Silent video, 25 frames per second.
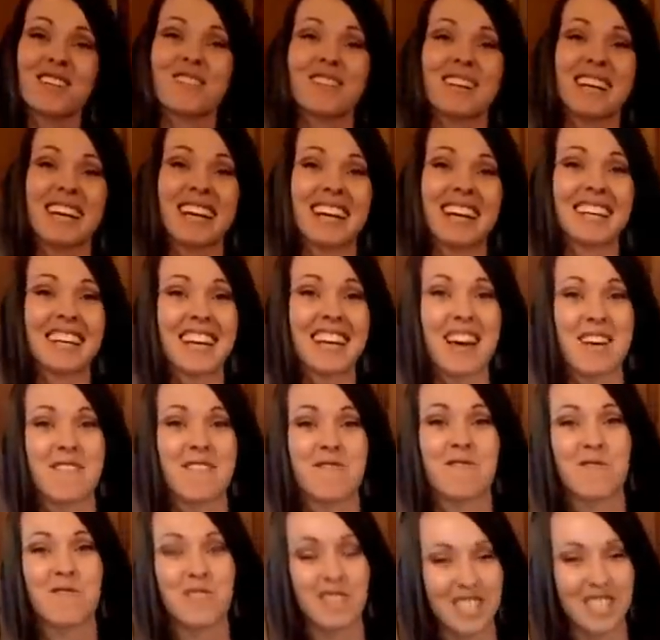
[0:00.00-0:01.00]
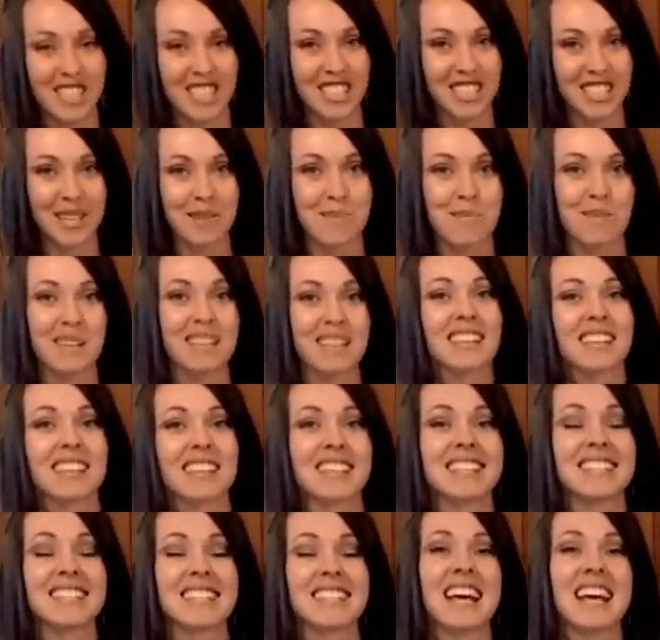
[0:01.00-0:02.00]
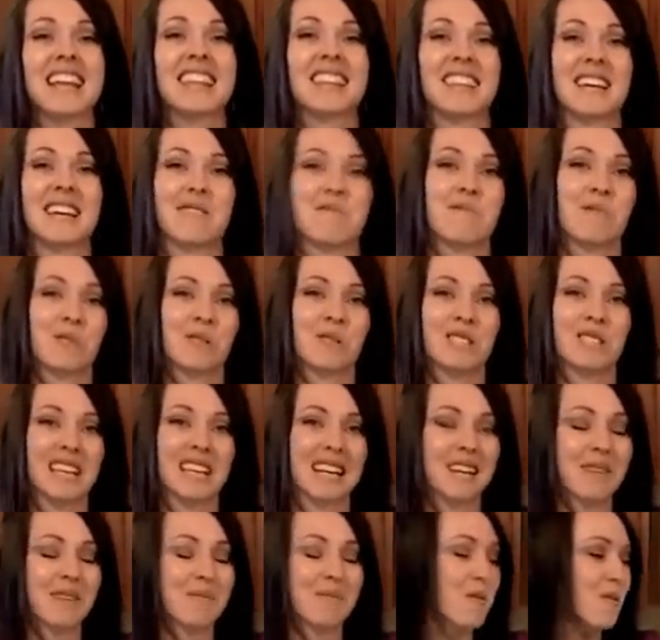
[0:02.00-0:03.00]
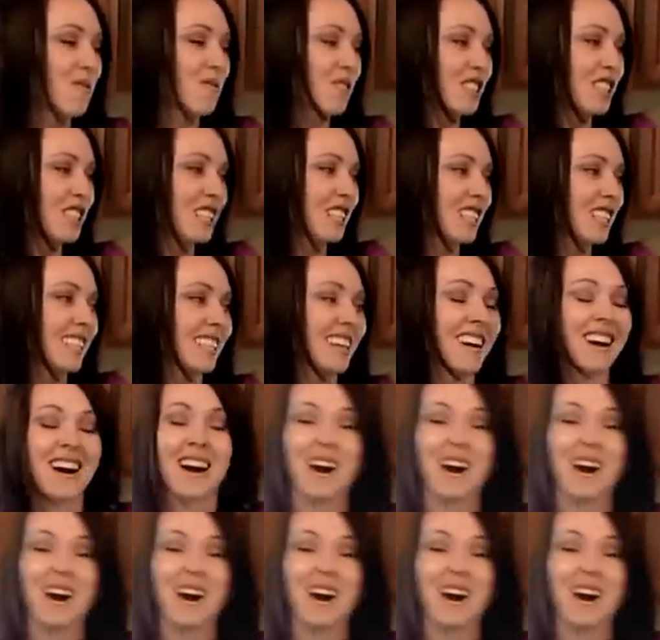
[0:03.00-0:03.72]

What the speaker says: to go ahead and finish dipping these, and then we'll take them over to